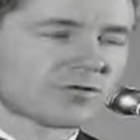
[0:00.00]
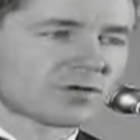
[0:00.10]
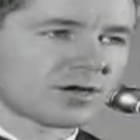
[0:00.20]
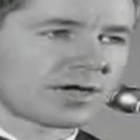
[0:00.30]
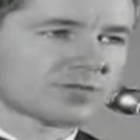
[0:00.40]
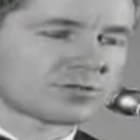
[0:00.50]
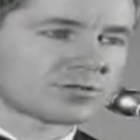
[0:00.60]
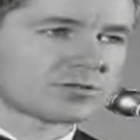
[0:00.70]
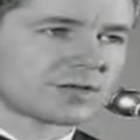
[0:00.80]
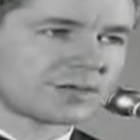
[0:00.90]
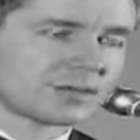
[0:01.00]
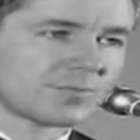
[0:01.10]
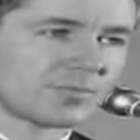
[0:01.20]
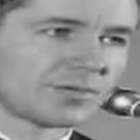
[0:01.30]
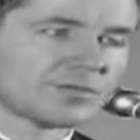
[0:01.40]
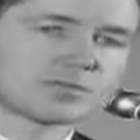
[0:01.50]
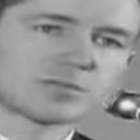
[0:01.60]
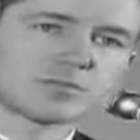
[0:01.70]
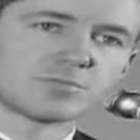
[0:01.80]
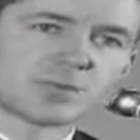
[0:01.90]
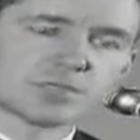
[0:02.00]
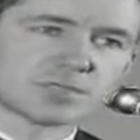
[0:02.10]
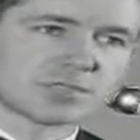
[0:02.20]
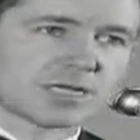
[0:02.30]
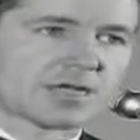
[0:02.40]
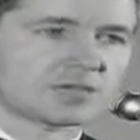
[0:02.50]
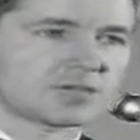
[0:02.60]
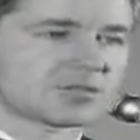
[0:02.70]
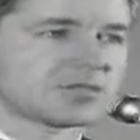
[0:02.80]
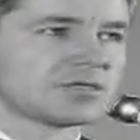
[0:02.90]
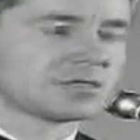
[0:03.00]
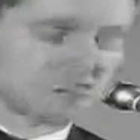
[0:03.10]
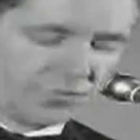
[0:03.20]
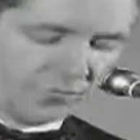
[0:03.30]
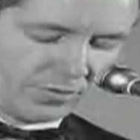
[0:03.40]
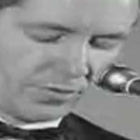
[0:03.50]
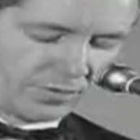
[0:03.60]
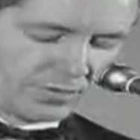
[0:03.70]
fertilizer and implements and pesticides and so forth.